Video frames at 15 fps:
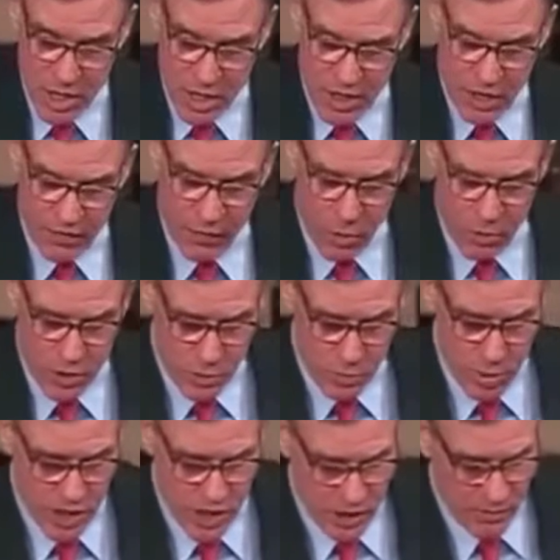Therefore, Mr.
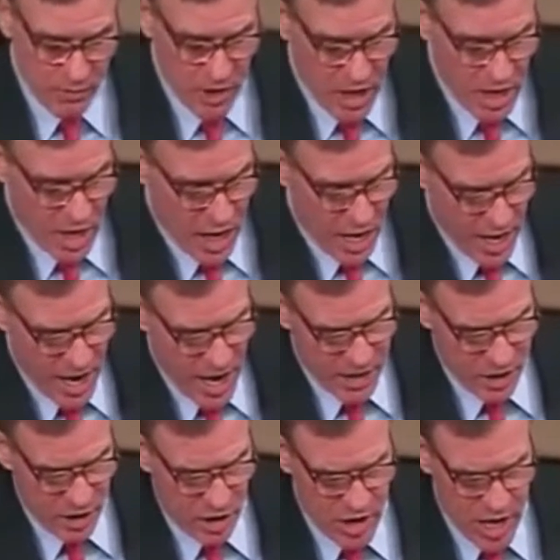President, I
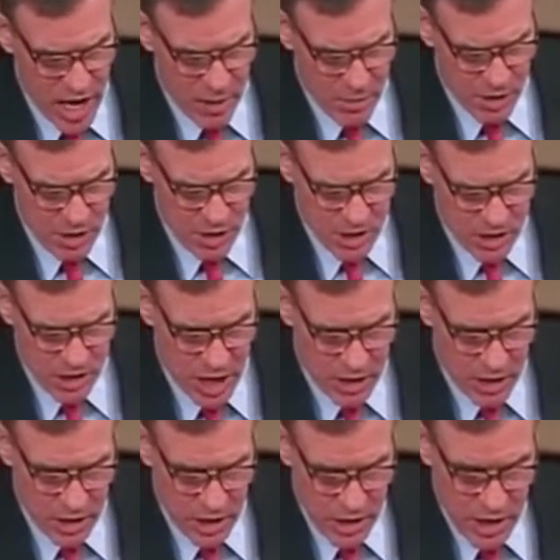ask unanimous
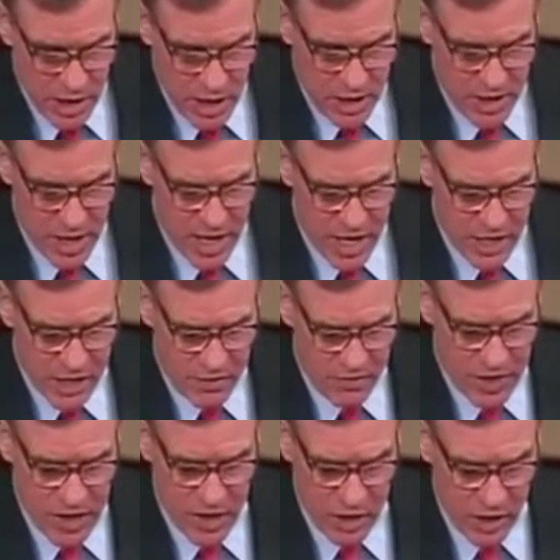consent that, as if
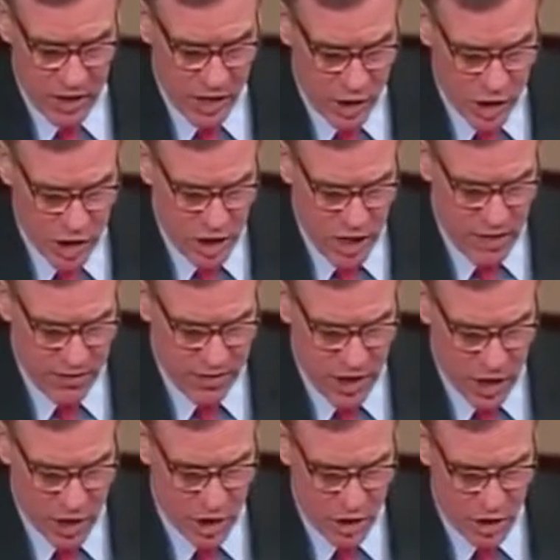in legislative
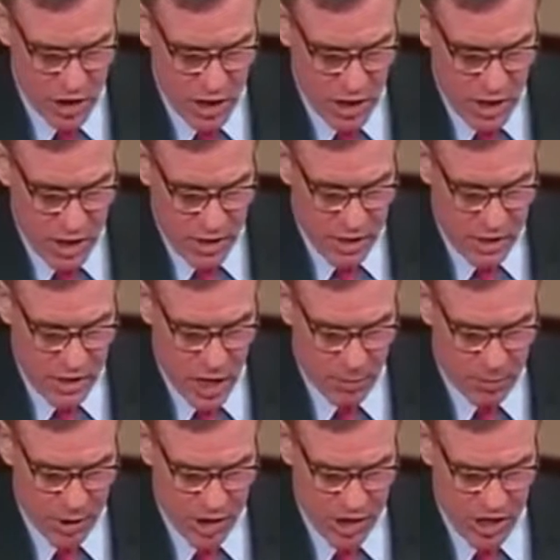session, the
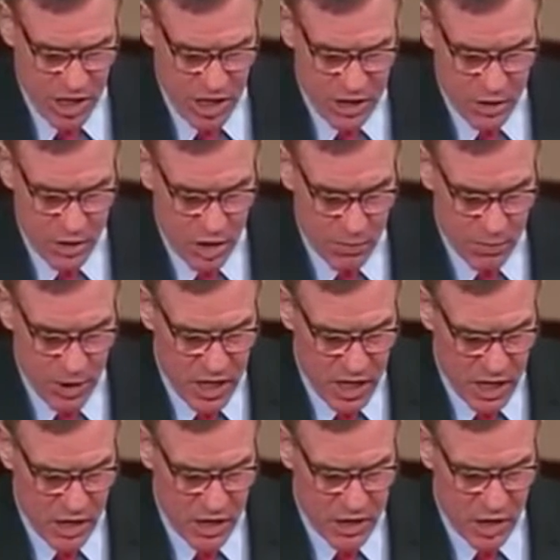Senate proceed to the
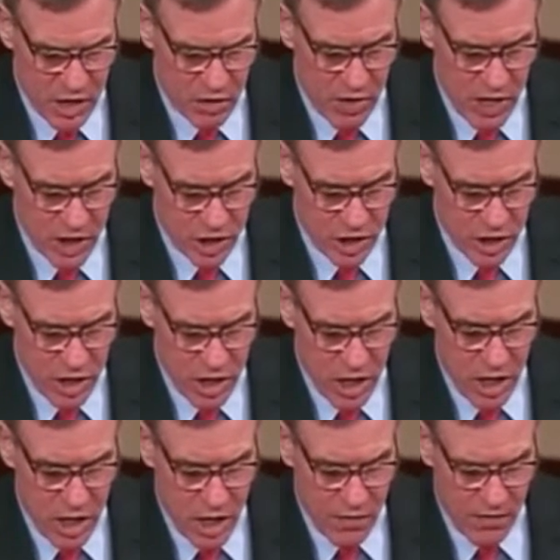immediate consideration
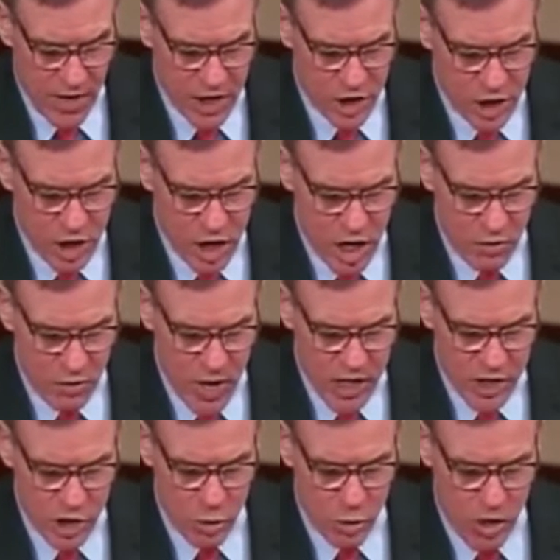of H.Con.
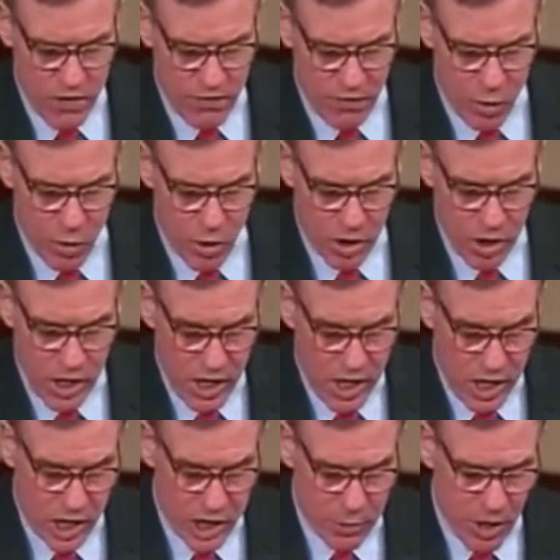Res. 24,
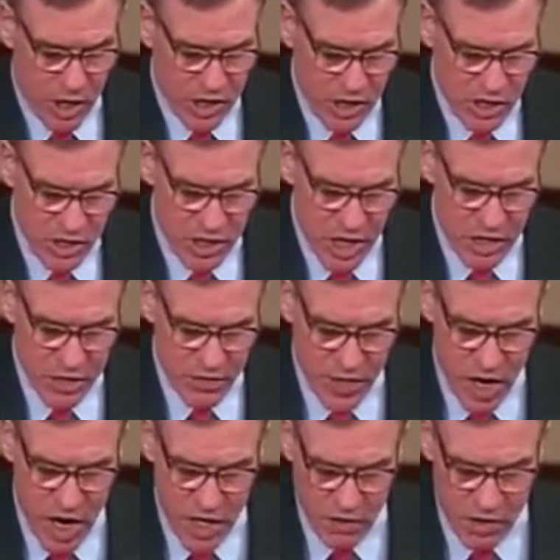expressing the sense of
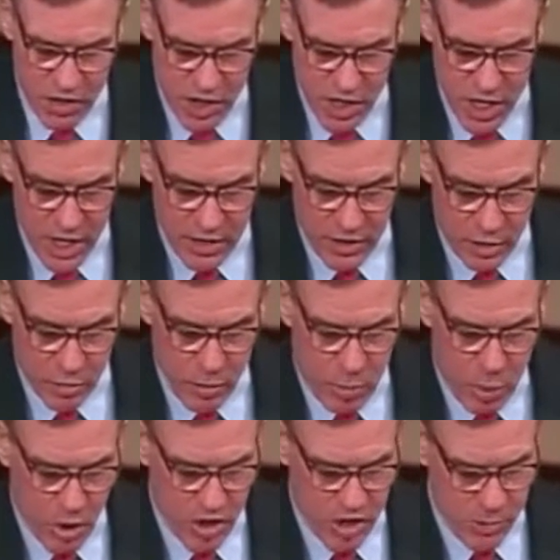Congress that the
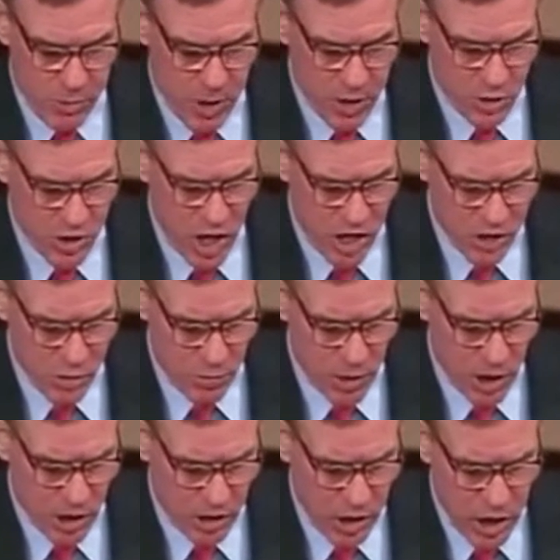report of Special Counsel
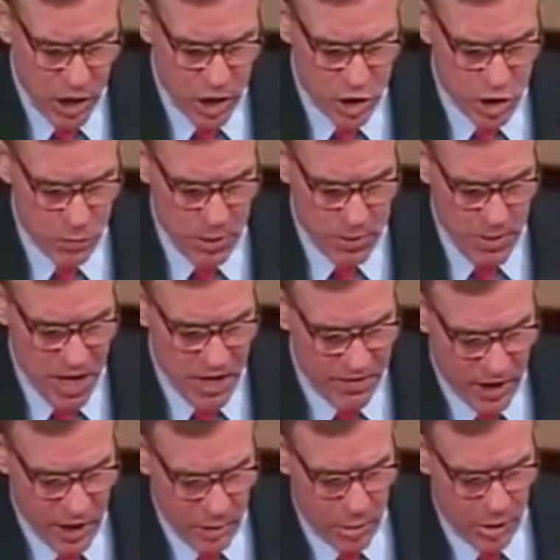Mueller should be made
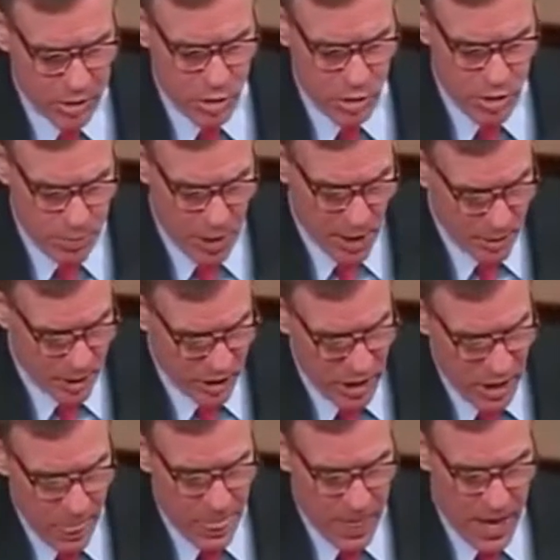available to the public
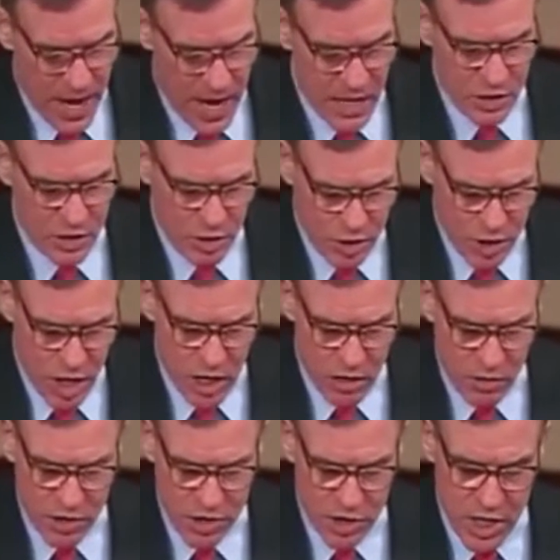and to the
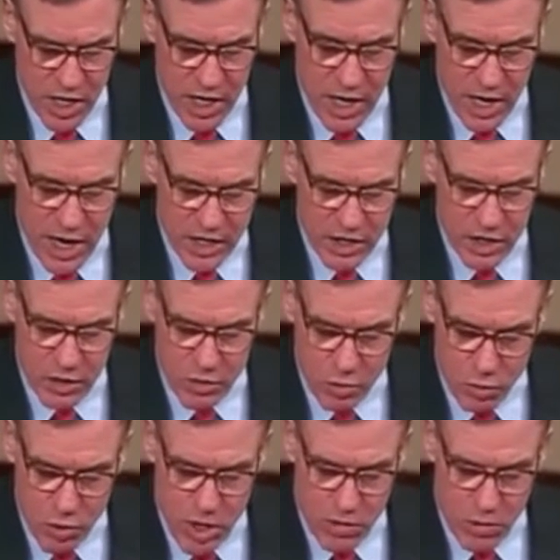Congress, and
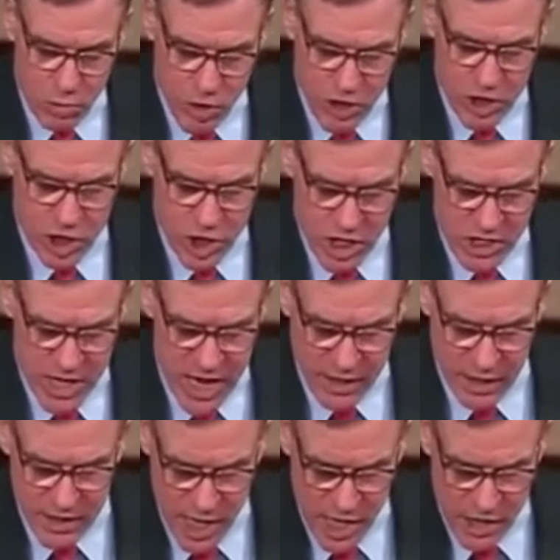which is at
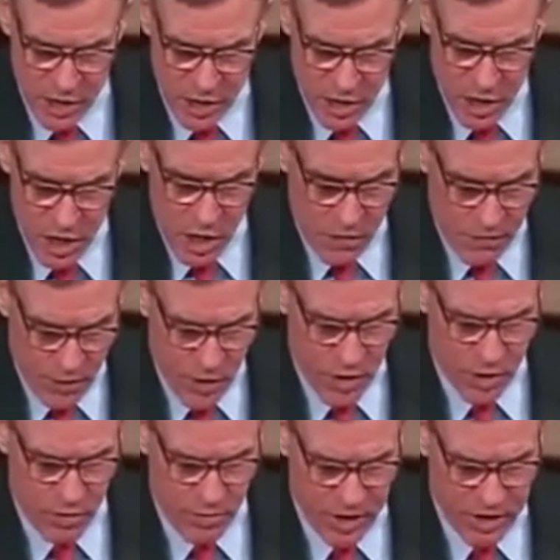the desk.
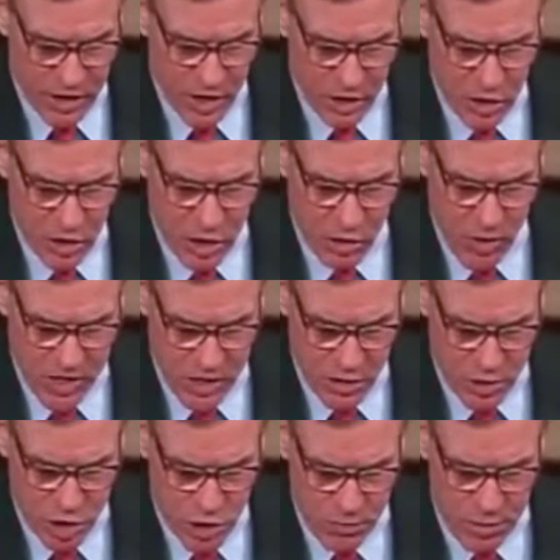Further, that the concurrent
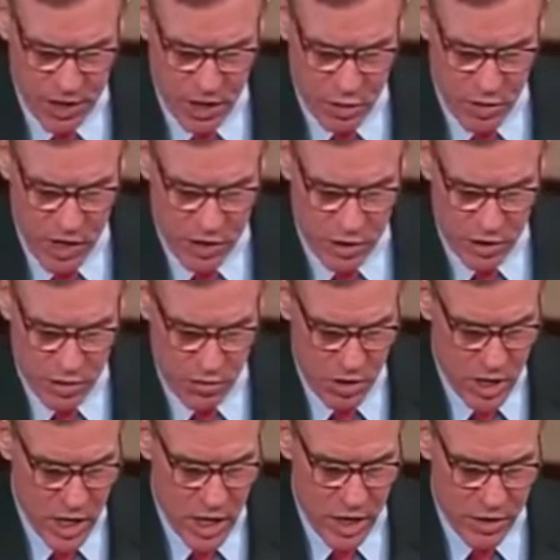resolution be agreed to,
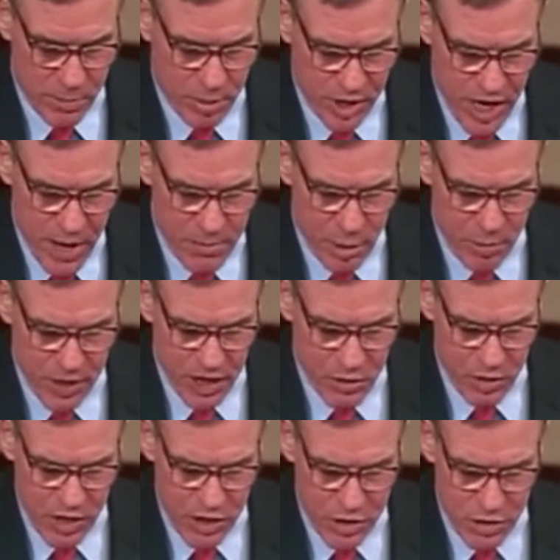the preamble be
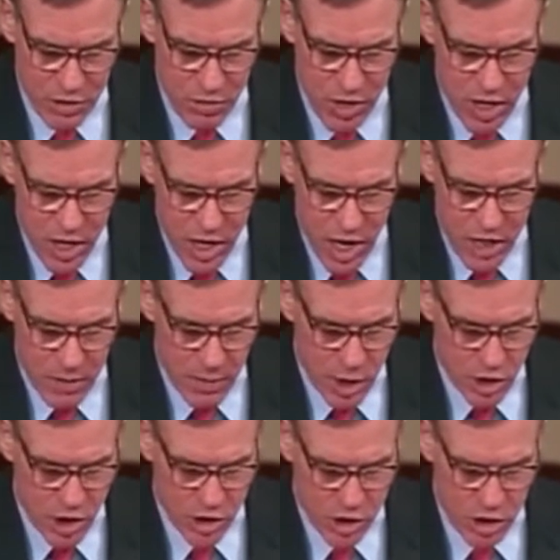agreed to, and the
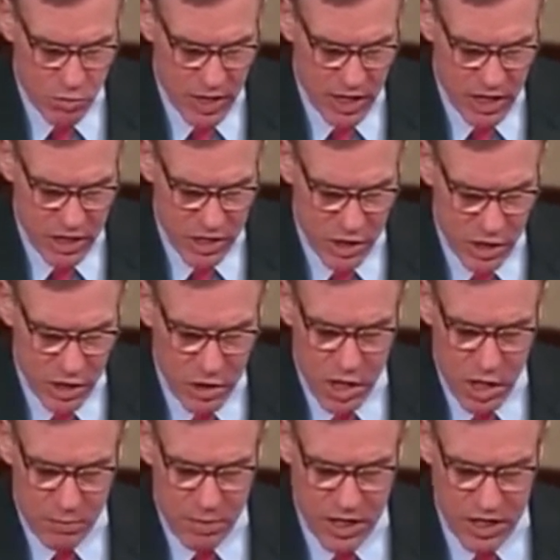motions to reconsider
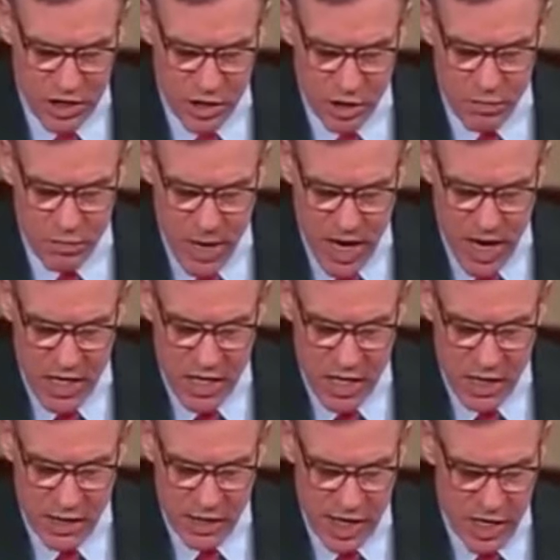be considered made
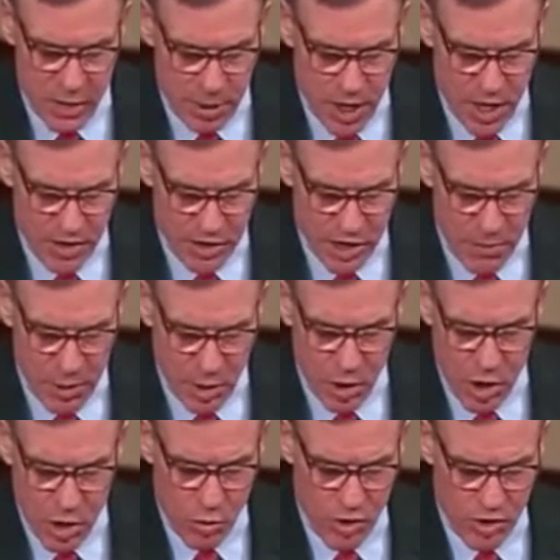and laid upon the table
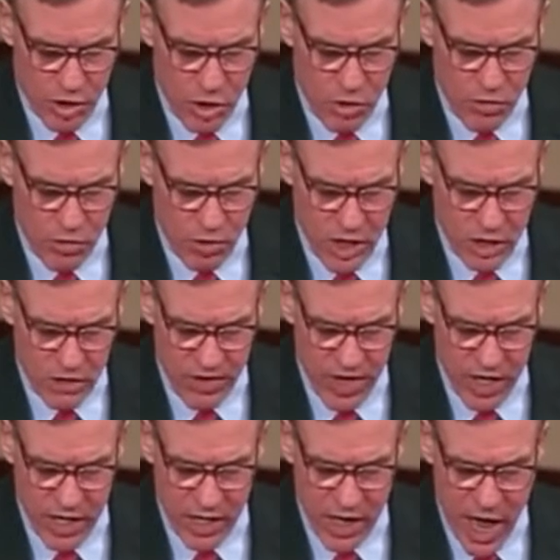with no
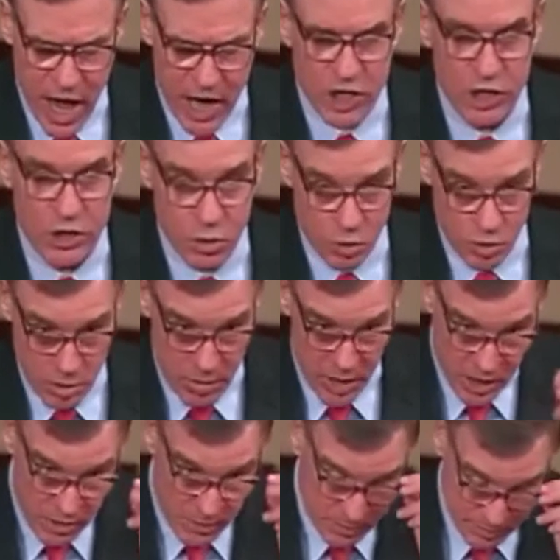intervening action or debate.